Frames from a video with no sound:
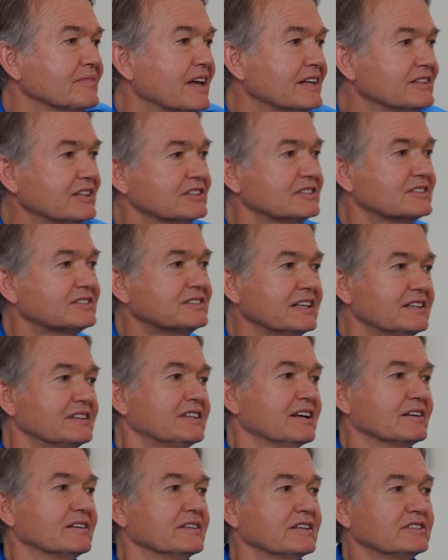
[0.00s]
And just sit
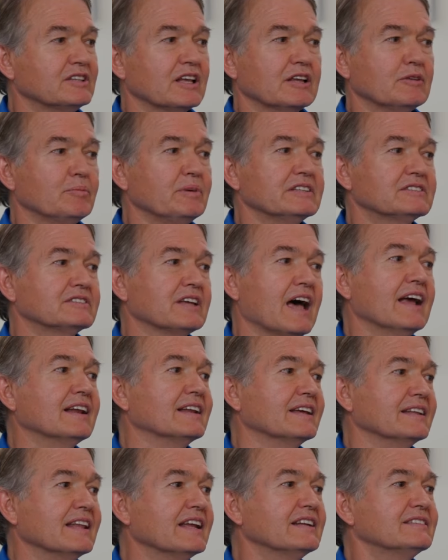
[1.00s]
there and just let it be
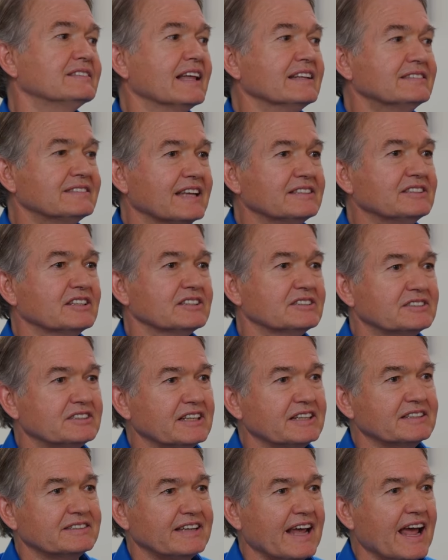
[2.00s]
silent. Let, let that just
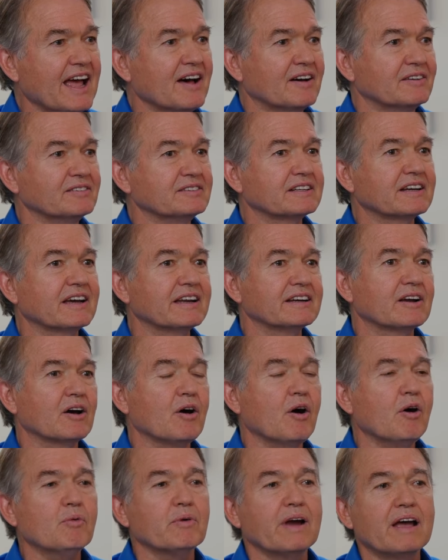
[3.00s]
sit down and kind of go,
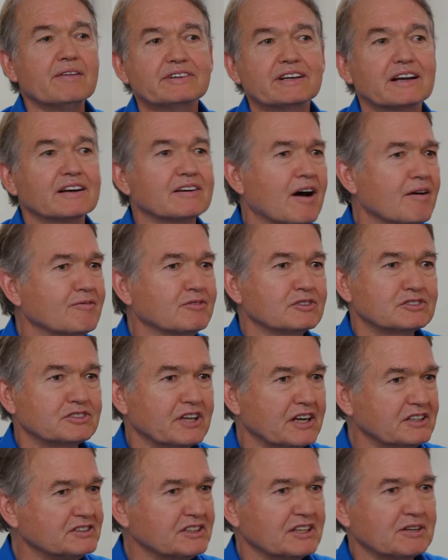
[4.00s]
oh, we're having a
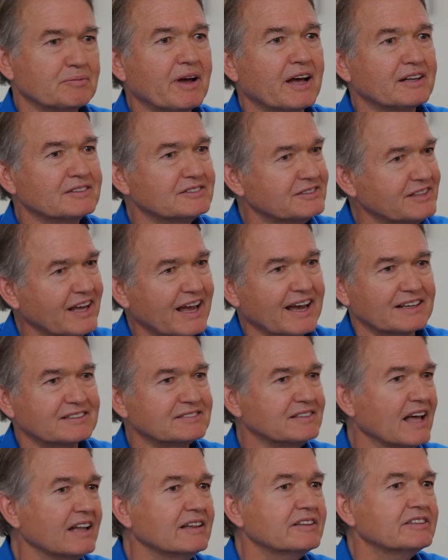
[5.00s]
conversation about
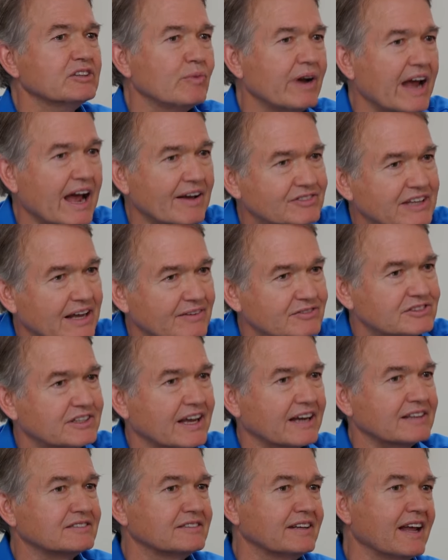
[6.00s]
sex. Not that we have to have
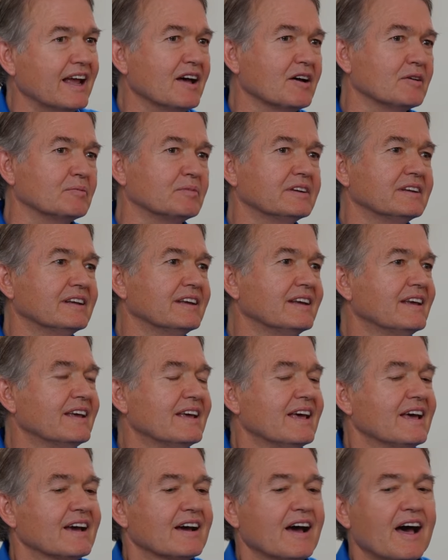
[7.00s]
sex now, but
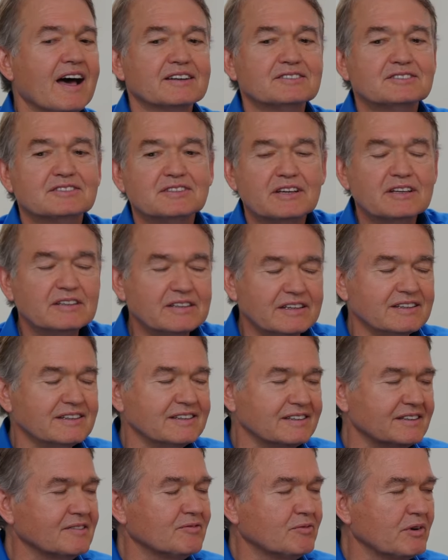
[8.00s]
gosh,
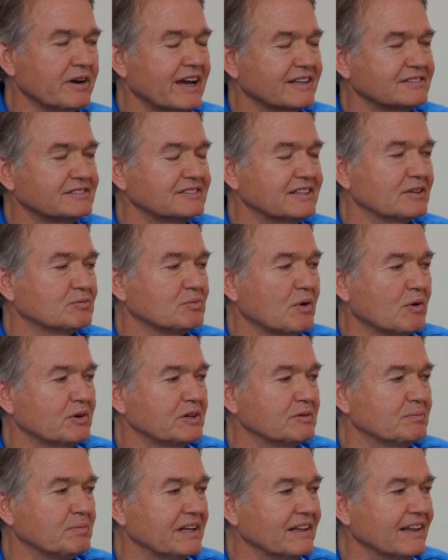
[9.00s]
if we had sex, what
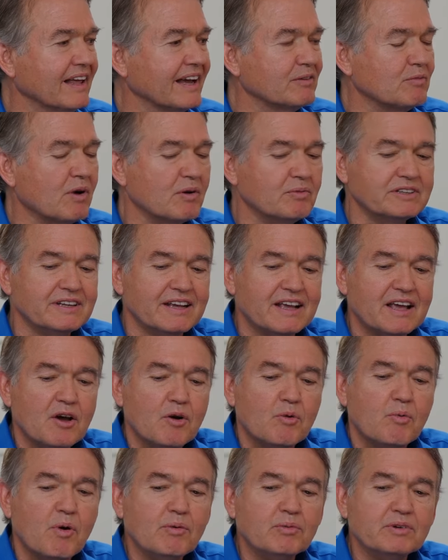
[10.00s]
would it be like? What would
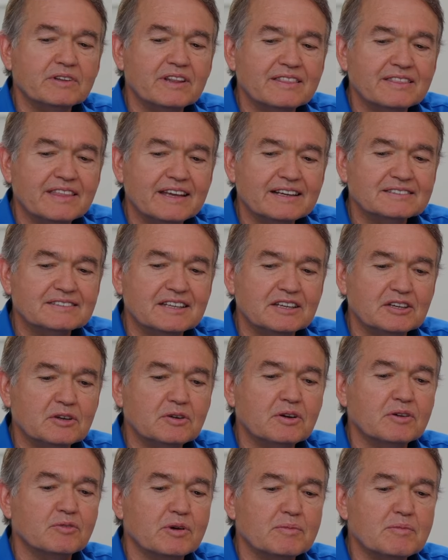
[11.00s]
what were the things that
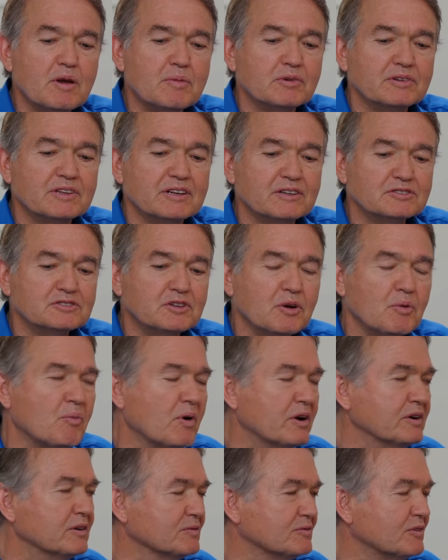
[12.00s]
you remember that are so
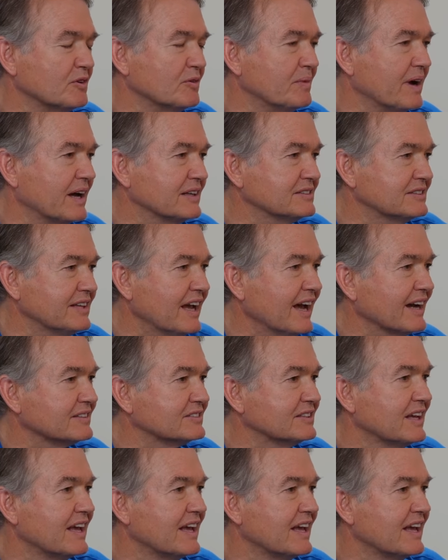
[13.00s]
wonderful about sex?